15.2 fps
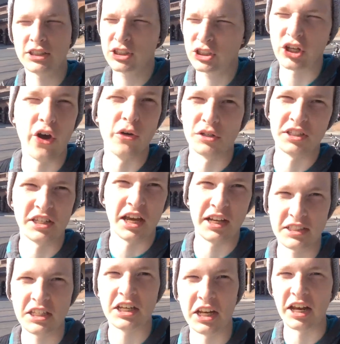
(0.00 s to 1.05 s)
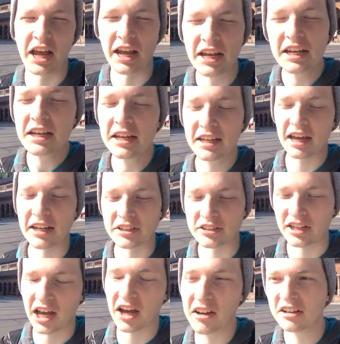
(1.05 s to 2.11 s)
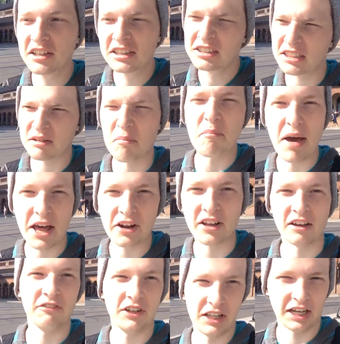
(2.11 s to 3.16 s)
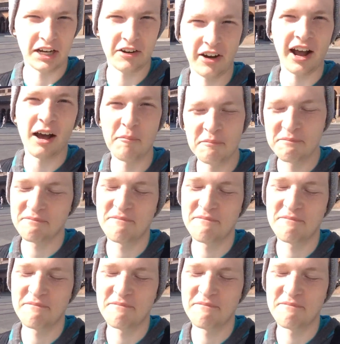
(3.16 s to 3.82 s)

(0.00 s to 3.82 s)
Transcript: so sexy today. Can't you tell? Doesn't matter that I feel like crap.